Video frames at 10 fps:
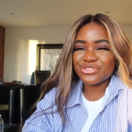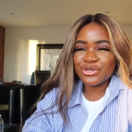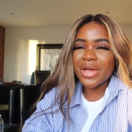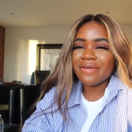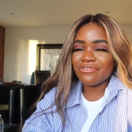
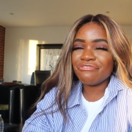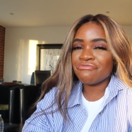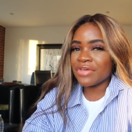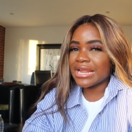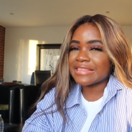do have a
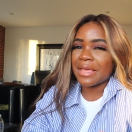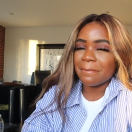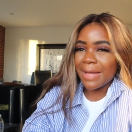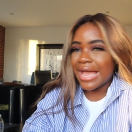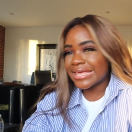feeling they
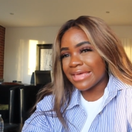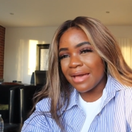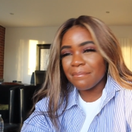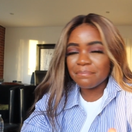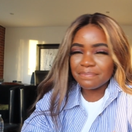might get,